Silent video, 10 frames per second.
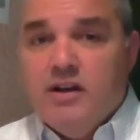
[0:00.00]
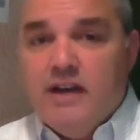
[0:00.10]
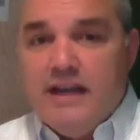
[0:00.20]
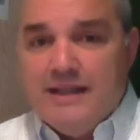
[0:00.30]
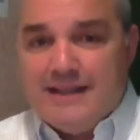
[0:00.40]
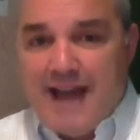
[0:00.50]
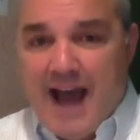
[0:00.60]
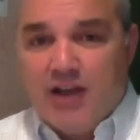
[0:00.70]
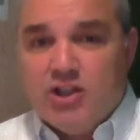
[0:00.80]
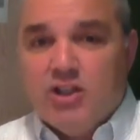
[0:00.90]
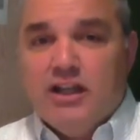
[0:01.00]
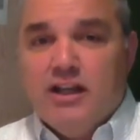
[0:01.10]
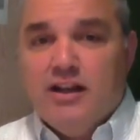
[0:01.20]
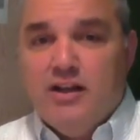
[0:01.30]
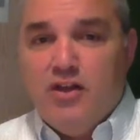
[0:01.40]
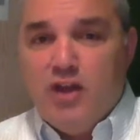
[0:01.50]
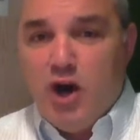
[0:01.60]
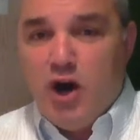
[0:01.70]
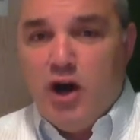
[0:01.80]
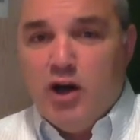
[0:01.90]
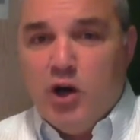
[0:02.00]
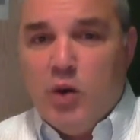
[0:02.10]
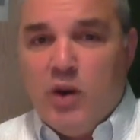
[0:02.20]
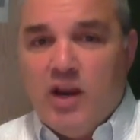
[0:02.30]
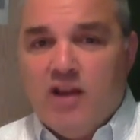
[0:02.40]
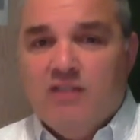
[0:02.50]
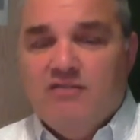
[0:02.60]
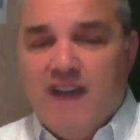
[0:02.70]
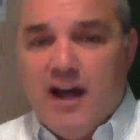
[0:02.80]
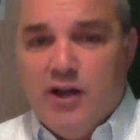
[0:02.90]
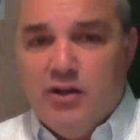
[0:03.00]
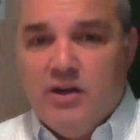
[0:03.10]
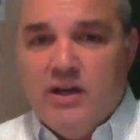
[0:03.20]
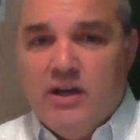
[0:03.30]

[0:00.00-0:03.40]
is actually the ongoing value.